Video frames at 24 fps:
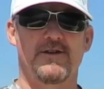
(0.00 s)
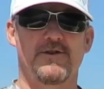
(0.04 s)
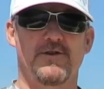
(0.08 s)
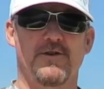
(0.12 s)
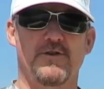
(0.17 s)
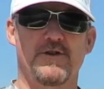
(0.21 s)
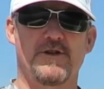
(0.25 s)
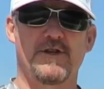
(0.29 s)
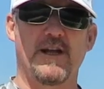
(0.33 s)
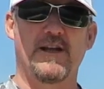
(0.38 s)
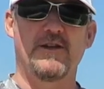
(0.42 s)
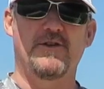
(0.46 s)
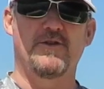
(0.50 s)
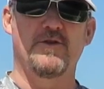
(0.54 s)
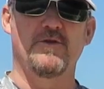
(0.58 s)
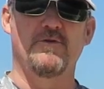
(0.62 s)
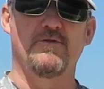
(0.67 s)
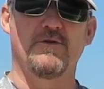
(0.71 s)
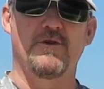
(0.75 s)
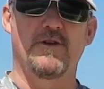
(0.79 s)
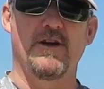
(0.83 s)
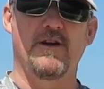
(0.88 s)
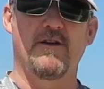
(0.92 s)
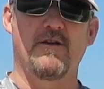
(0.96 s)
So stay
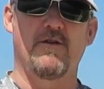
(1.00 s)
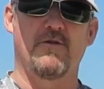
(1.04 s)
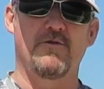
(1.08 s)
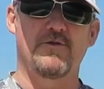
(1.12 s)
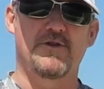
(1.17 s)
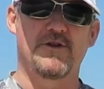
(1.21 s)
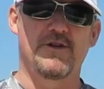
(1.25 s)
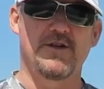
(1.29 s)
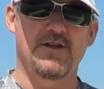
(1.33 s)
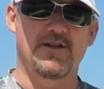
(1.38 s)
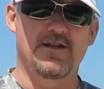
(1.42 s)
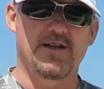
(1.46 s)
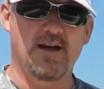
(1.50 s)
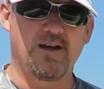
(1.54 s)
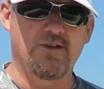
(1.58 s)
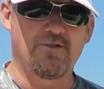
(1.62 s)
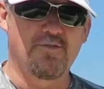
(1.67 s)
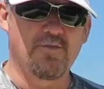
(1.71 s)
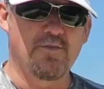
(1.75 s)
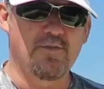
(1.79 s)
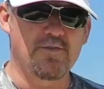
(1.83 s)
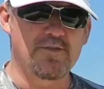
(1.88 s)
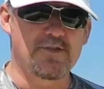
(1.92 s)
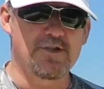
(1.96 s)
tuned. Kid Coach East
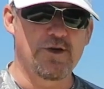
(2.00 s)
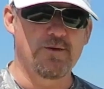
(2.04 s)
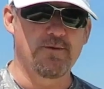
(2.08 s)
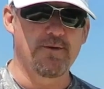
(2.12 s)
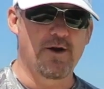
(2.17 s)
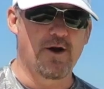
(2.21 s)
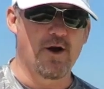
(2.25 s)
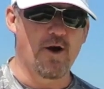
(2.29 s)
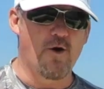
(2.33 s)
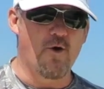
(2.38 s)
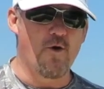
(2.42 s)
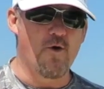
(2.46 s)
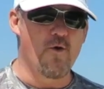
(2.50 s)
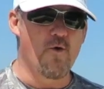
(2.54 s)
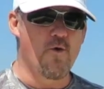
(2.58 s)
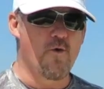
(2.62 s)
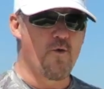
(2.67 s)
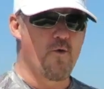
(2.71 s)
Outdoors. Here we go.